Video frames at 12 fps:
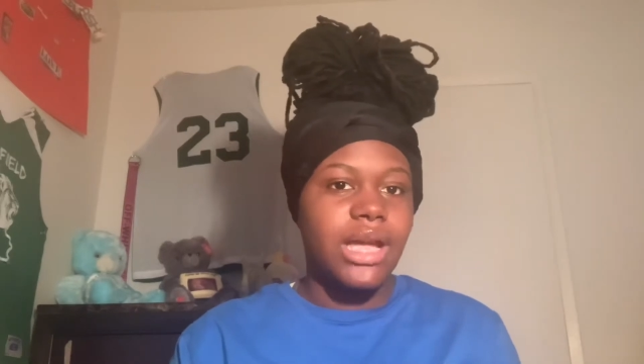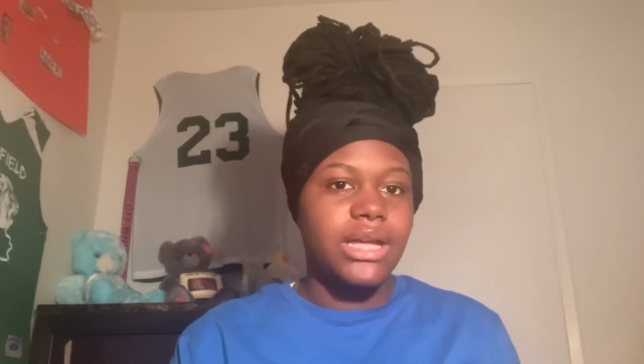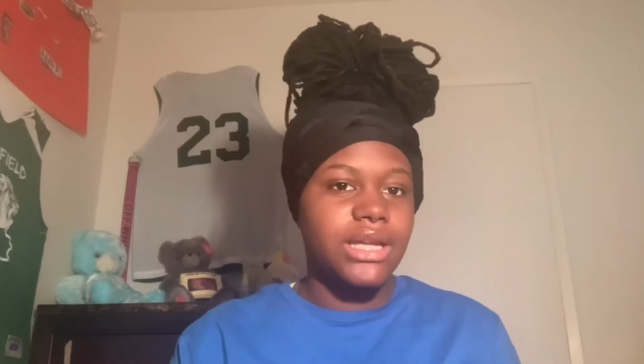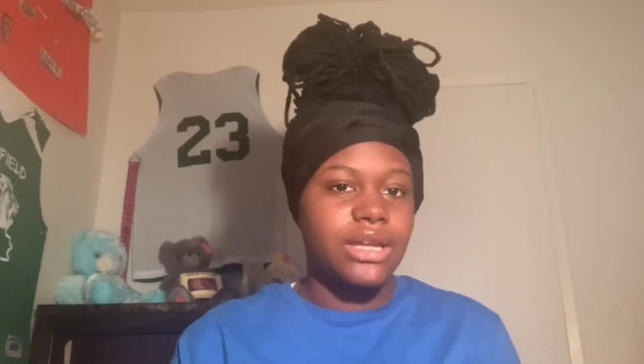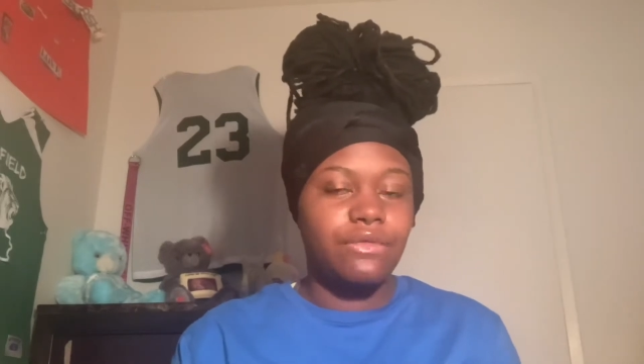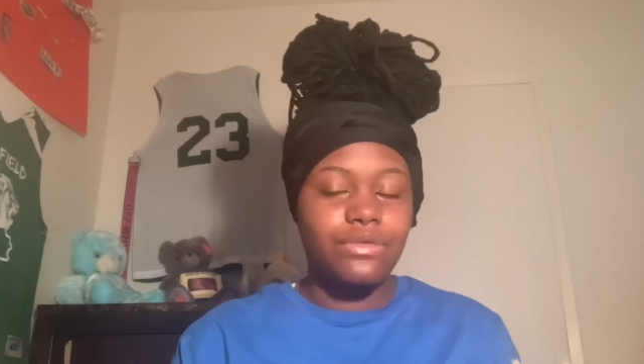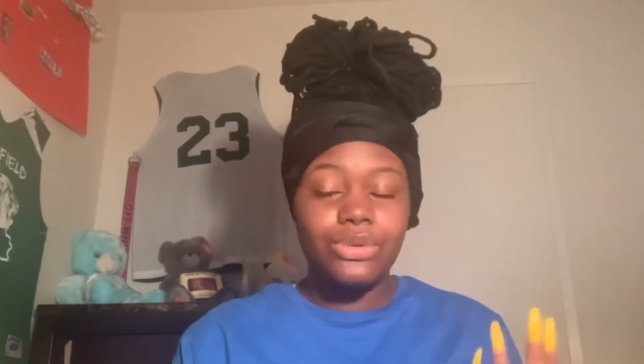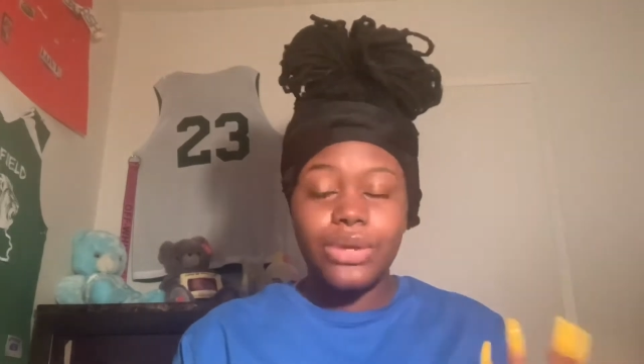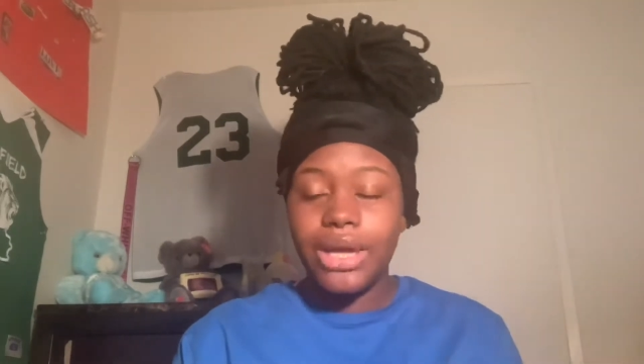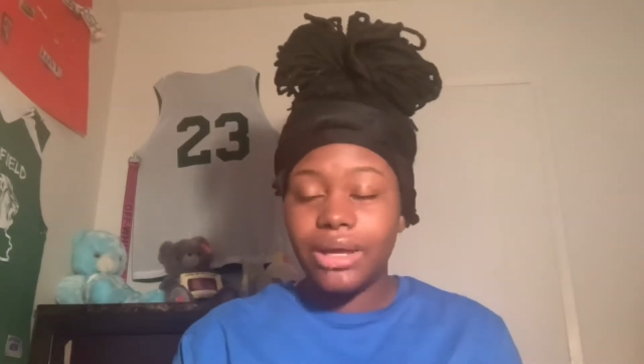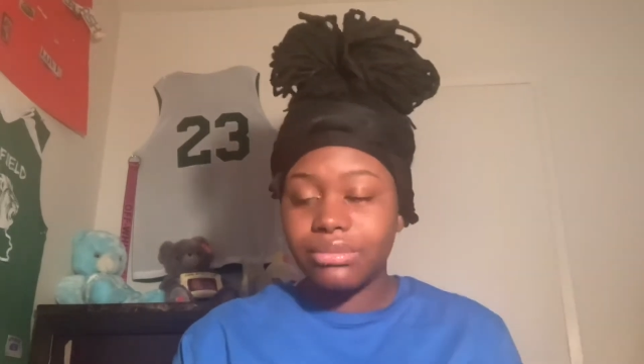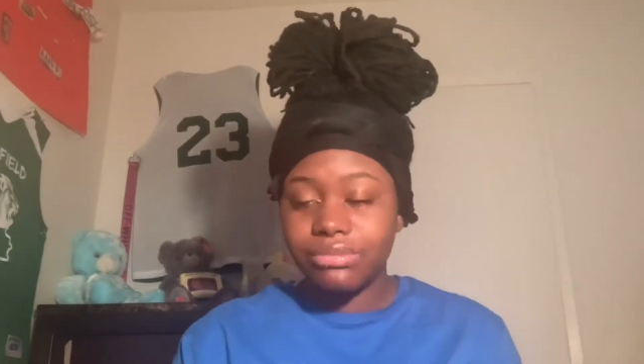I get it if you
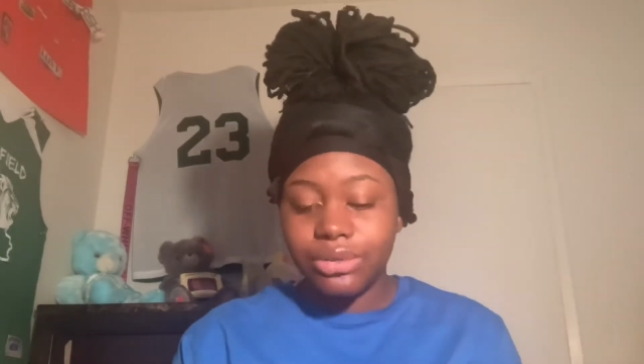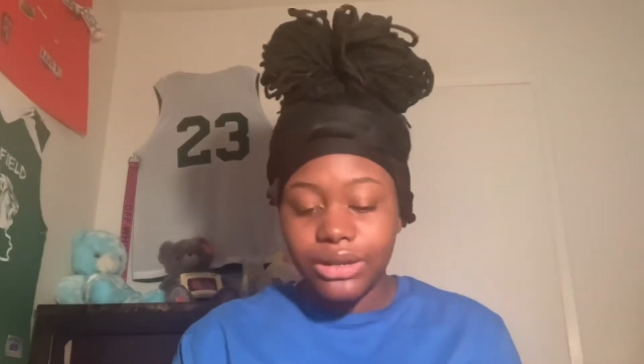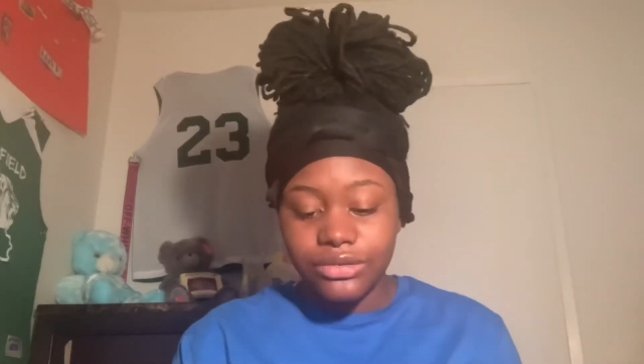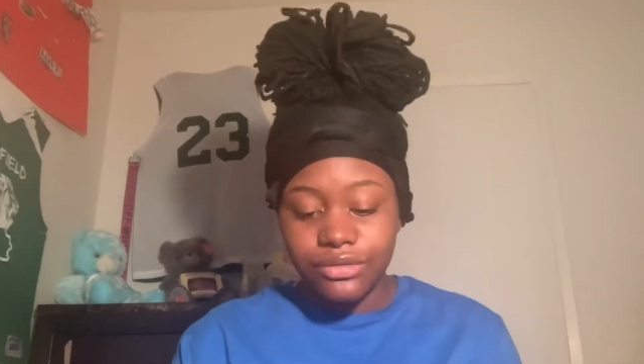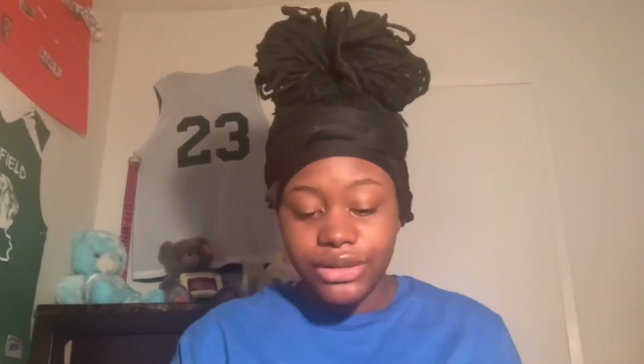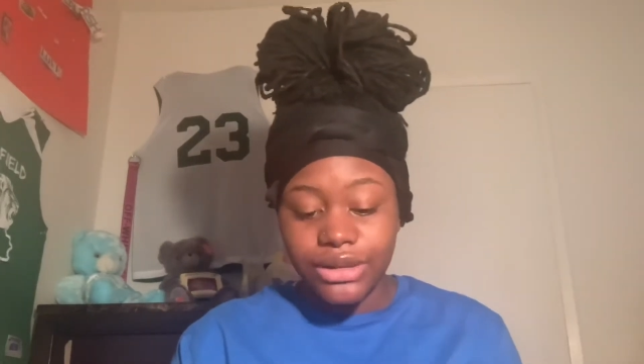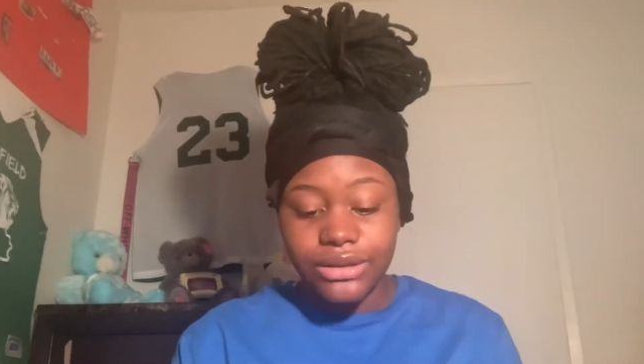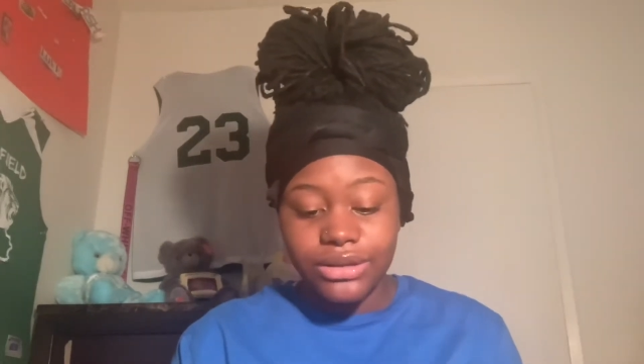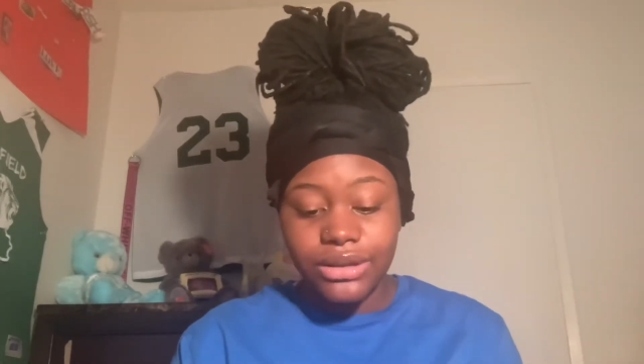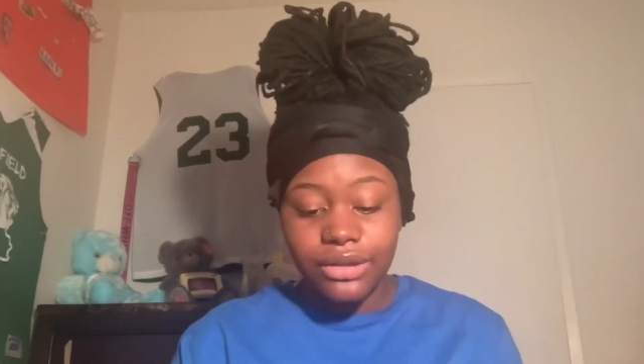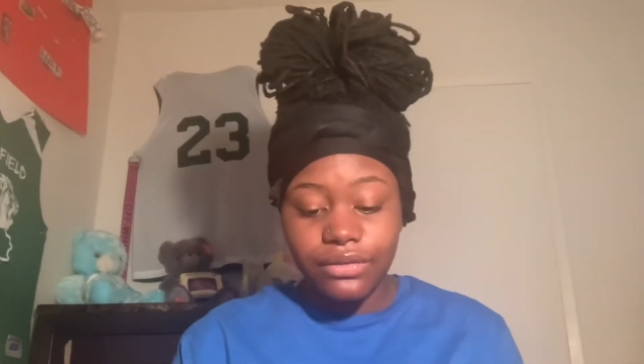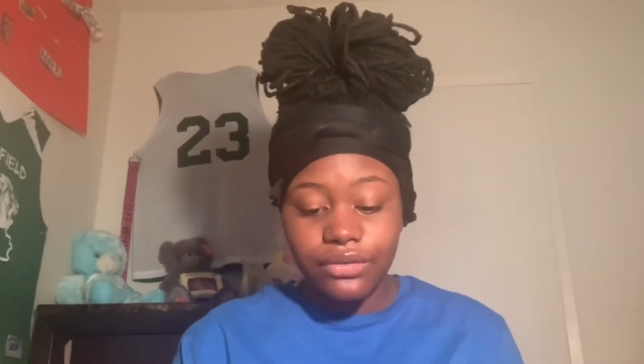can't breastfeed and
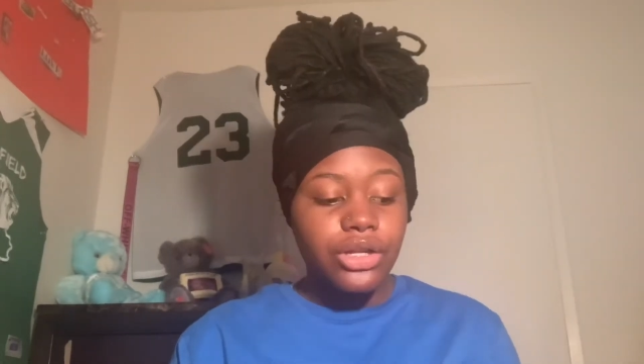stuff.